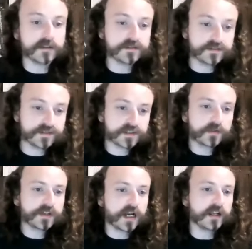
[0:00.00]
Just
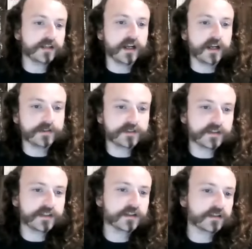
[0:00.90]
going on,
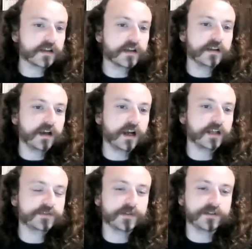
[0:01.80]
during her
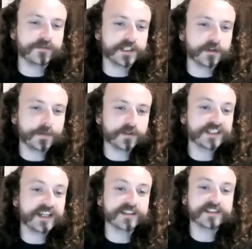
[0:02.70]
Twitter video
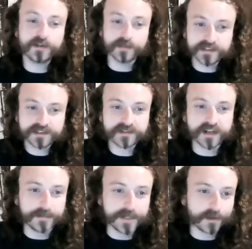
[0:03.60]
post, Candace Owens
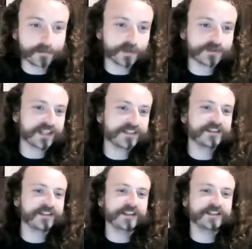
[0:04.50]
described BLM protest
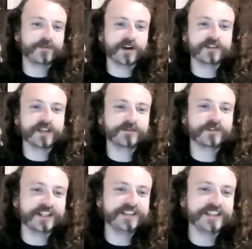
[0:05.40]
as far left
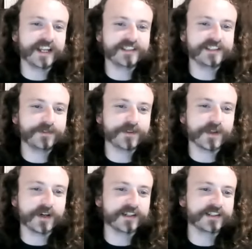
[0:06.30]
crazy Antifa
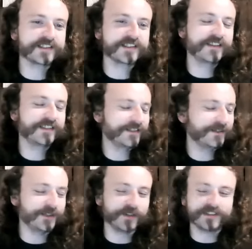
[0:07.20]
thugs
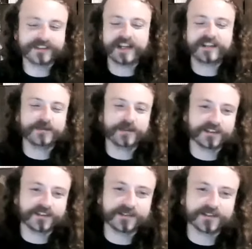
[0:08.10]
who know exactly what
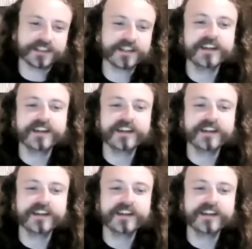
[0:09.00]
they're doing.